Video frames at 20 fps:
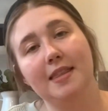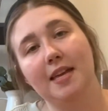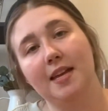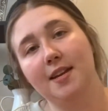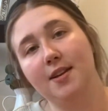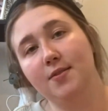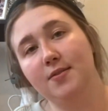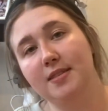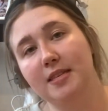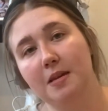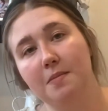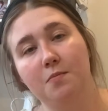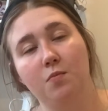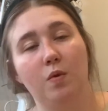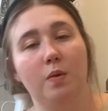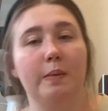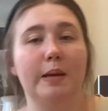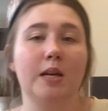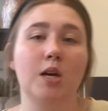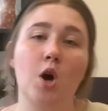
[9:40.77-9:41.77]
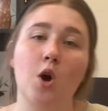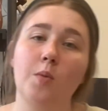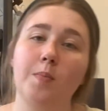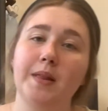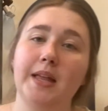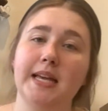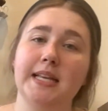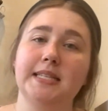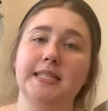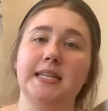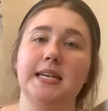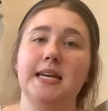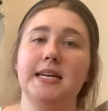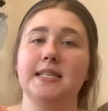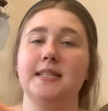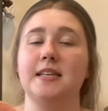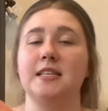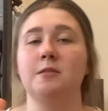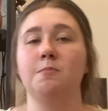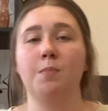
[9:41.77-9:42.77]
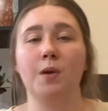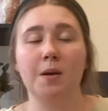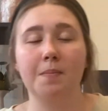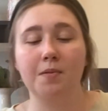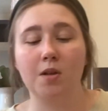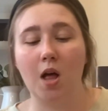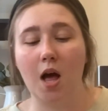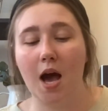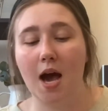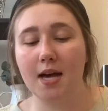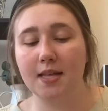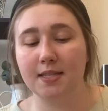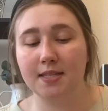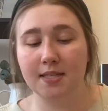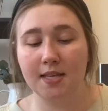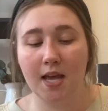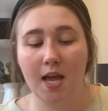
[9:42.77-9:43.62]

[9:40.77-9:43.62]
I'd use them when we go places as burp cloths.